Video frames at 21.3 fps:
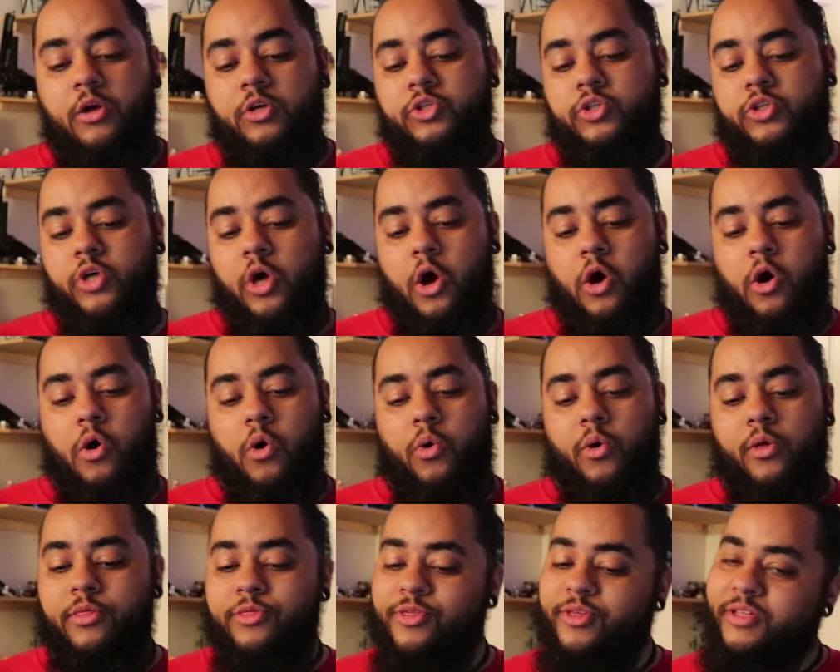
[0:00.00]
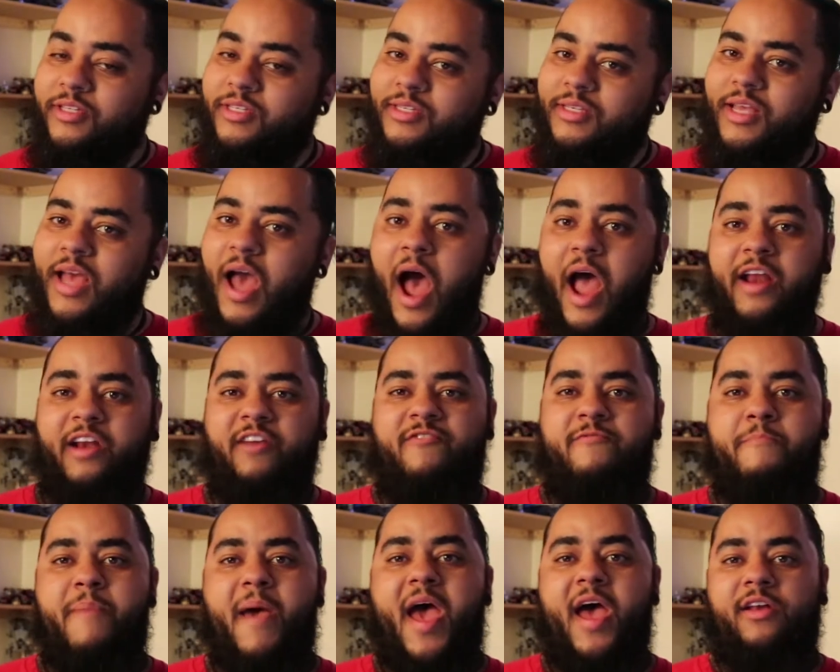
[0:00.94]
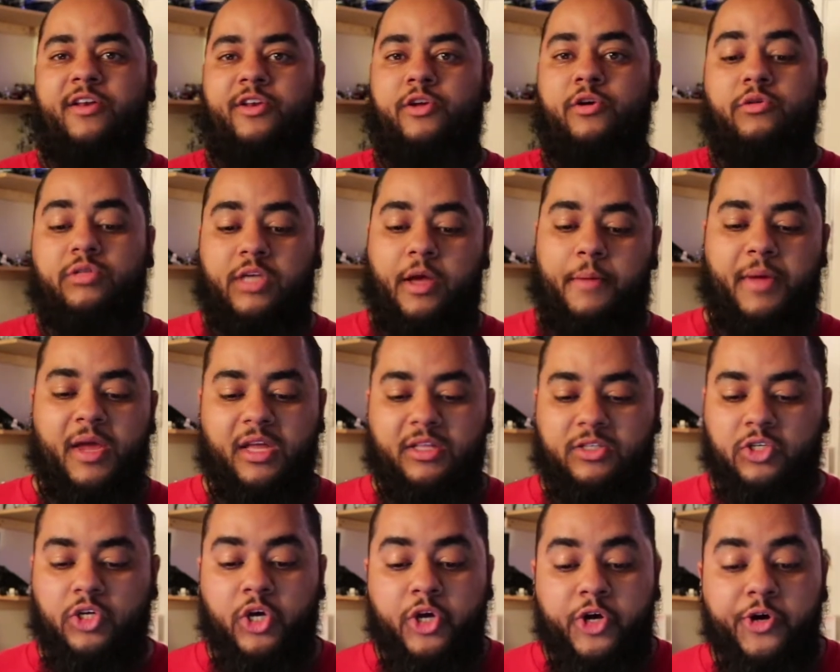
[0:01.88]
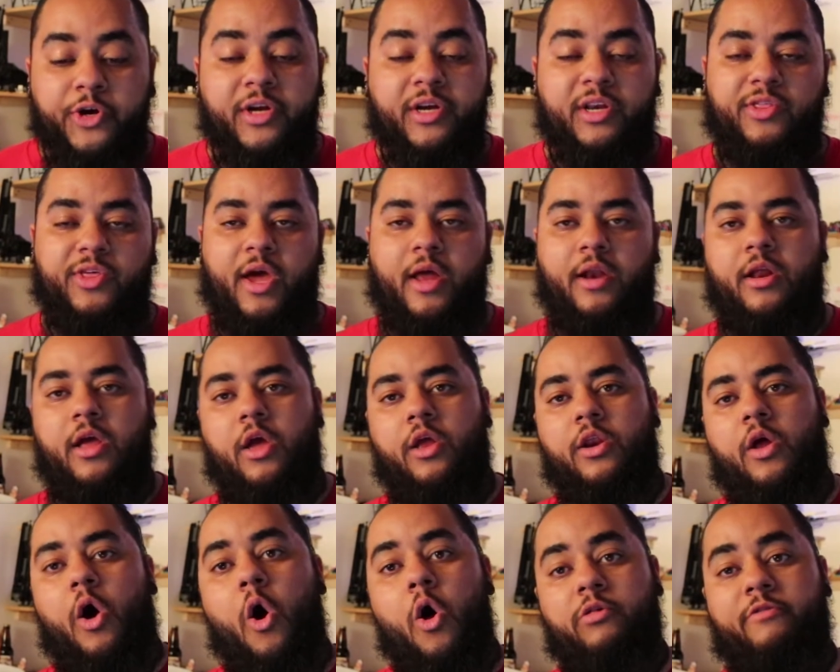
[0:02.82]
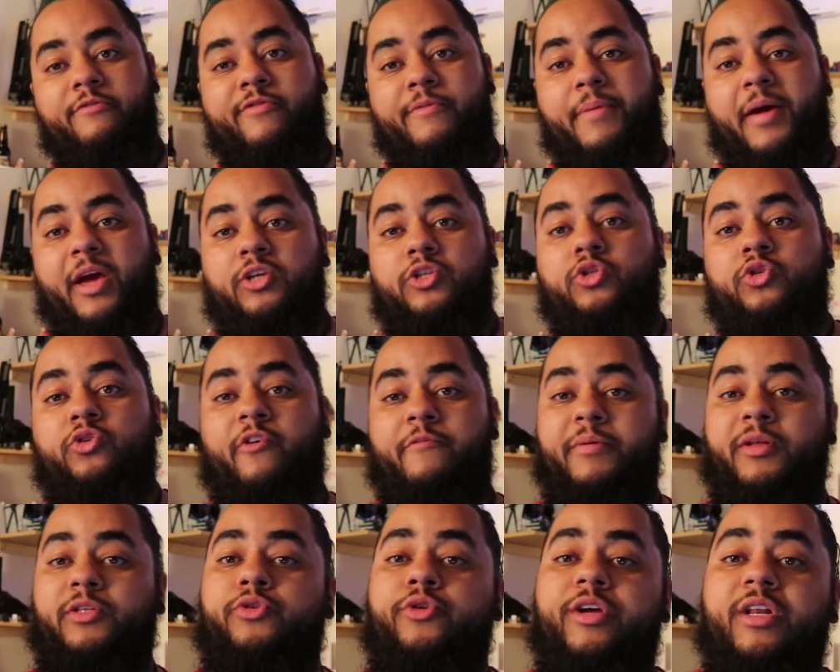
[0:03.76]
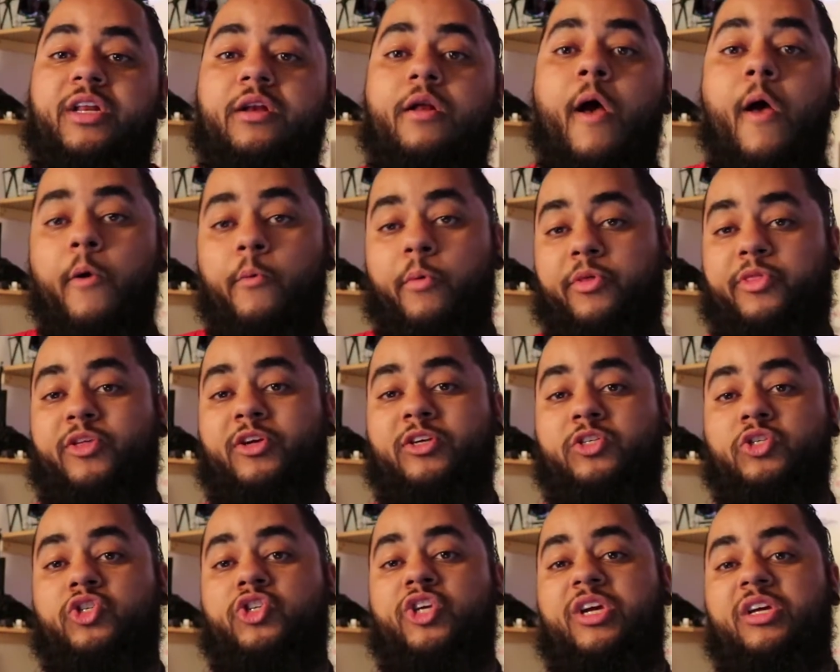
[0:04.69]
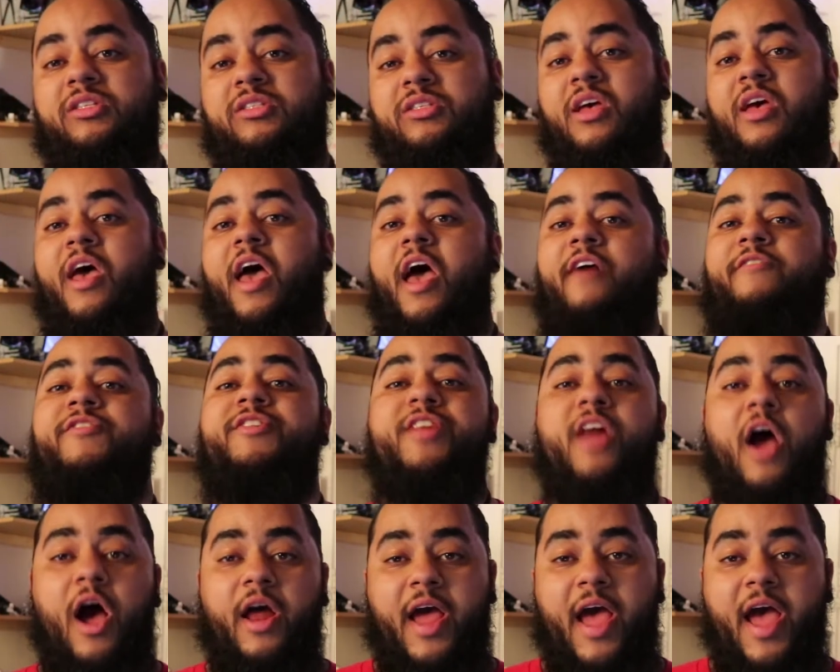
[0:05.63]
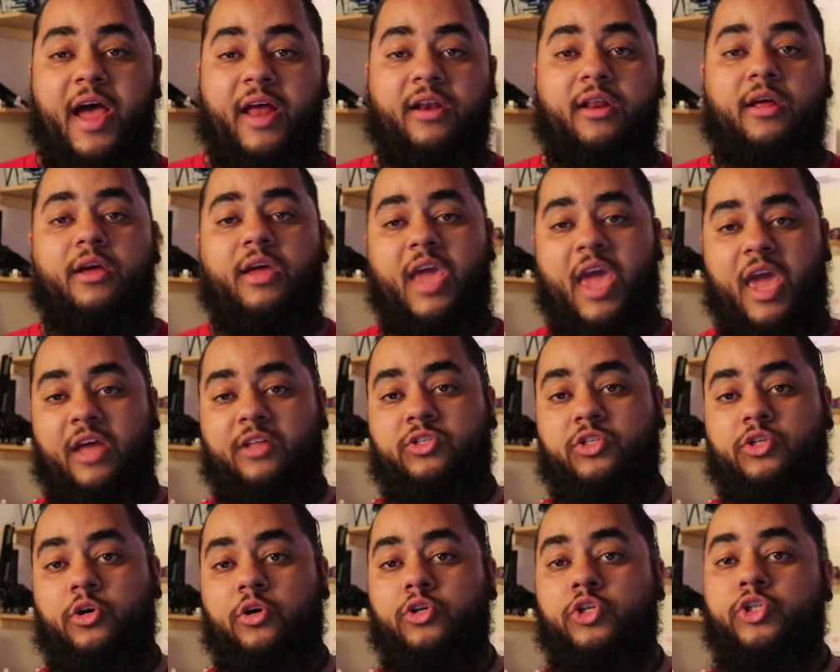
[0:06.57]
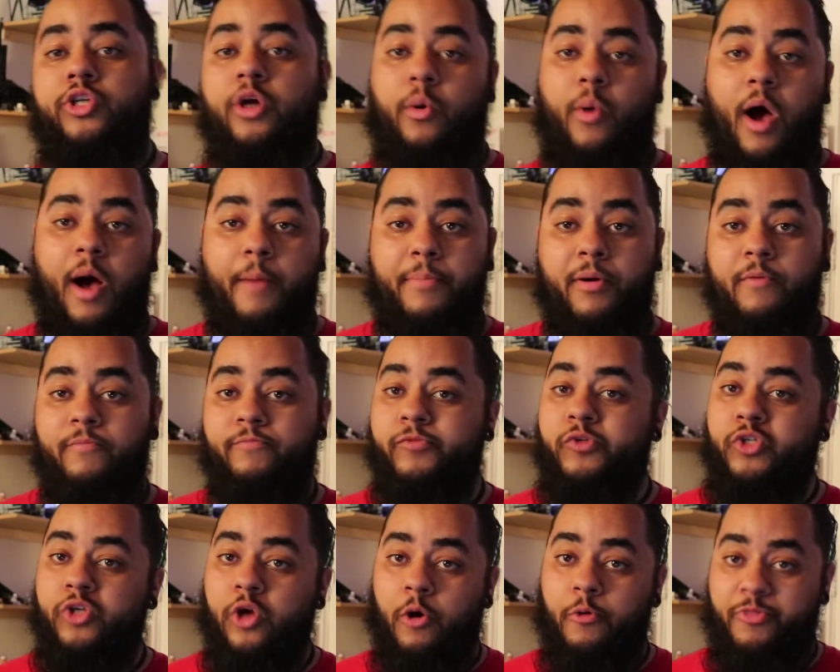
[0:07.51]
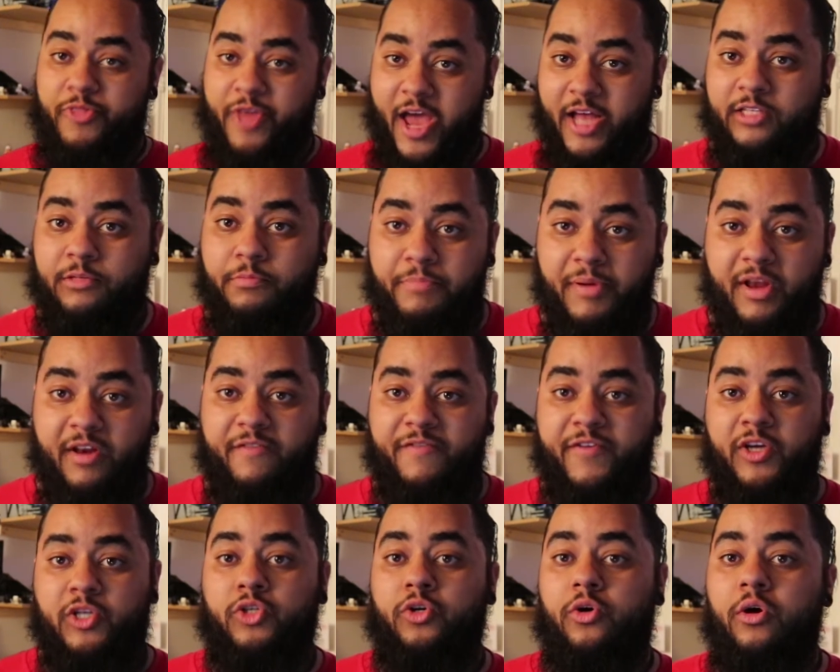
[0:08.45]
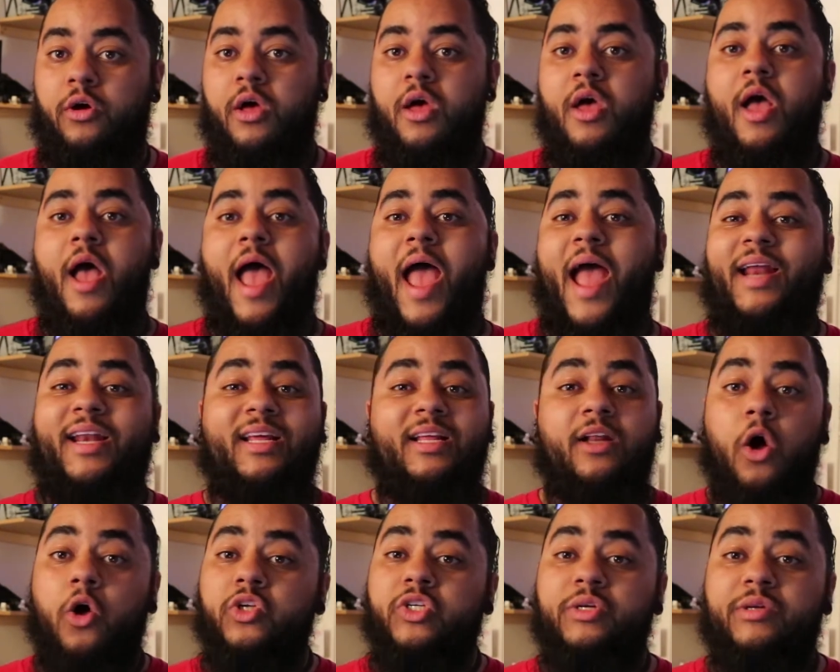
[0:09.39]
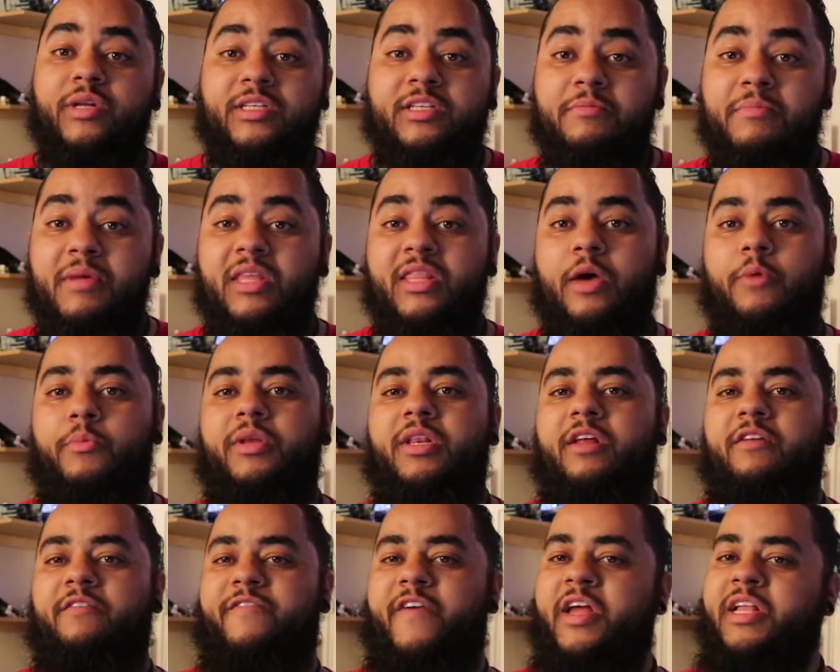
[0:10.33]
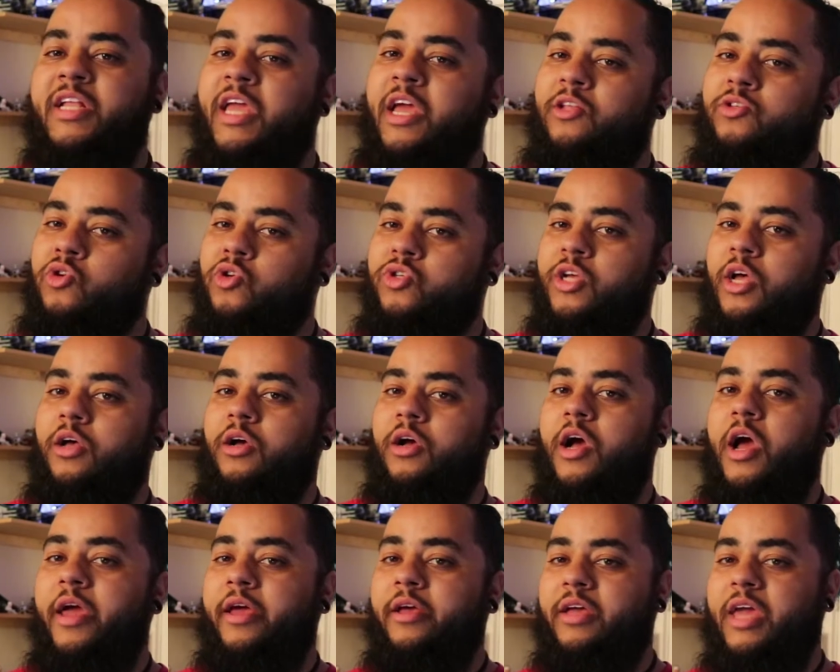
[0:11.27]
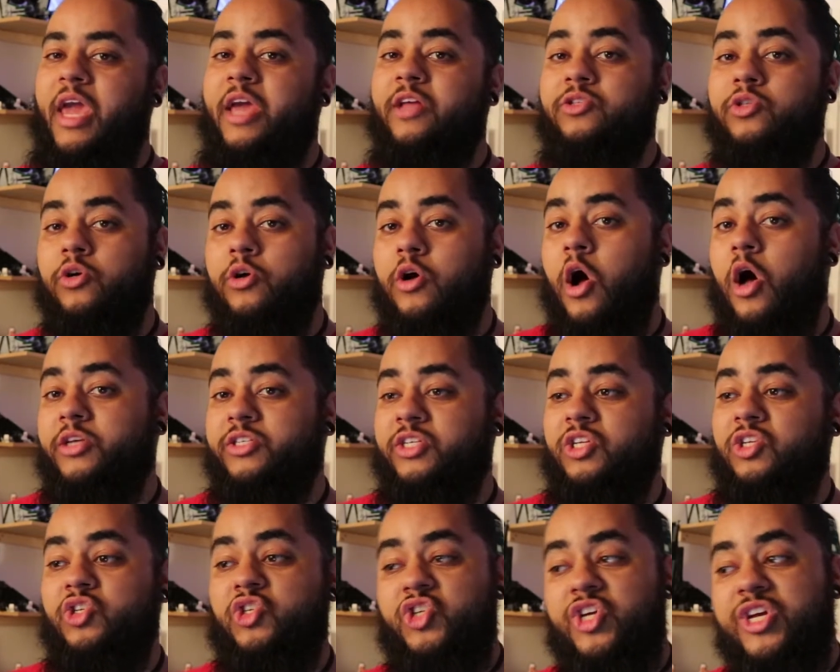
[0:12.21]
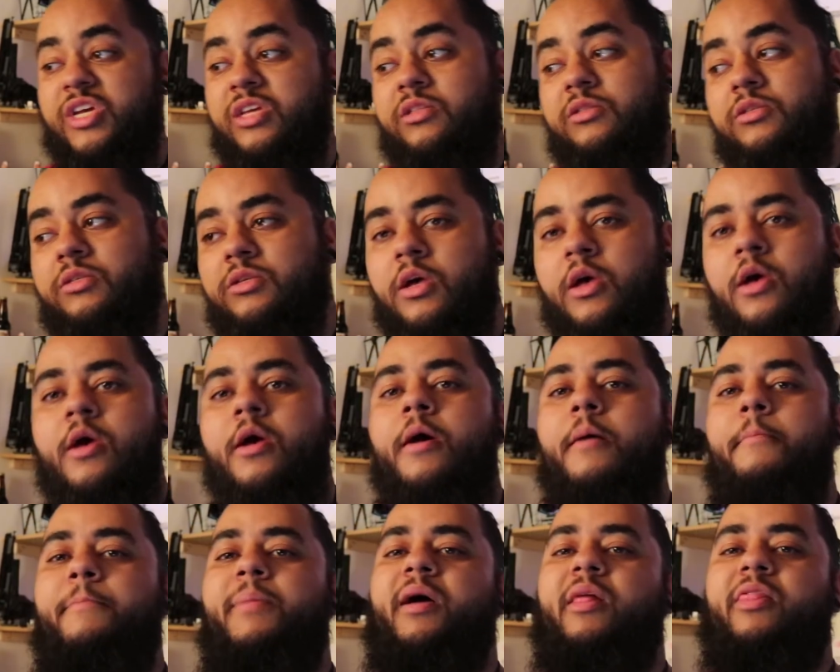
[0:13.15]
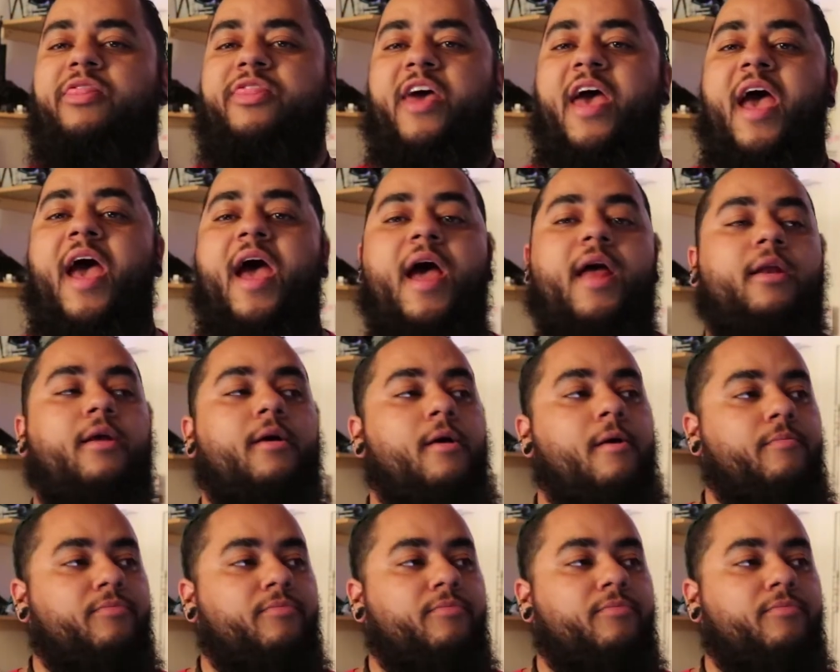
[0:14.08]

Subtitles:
So it's kind of bad news. I mean, it's good that all of the patients who have been treated with these genes have not had cancer show up. So that's beneficial. And it also doesn't mean that we didn't find cancer-causing genes, but that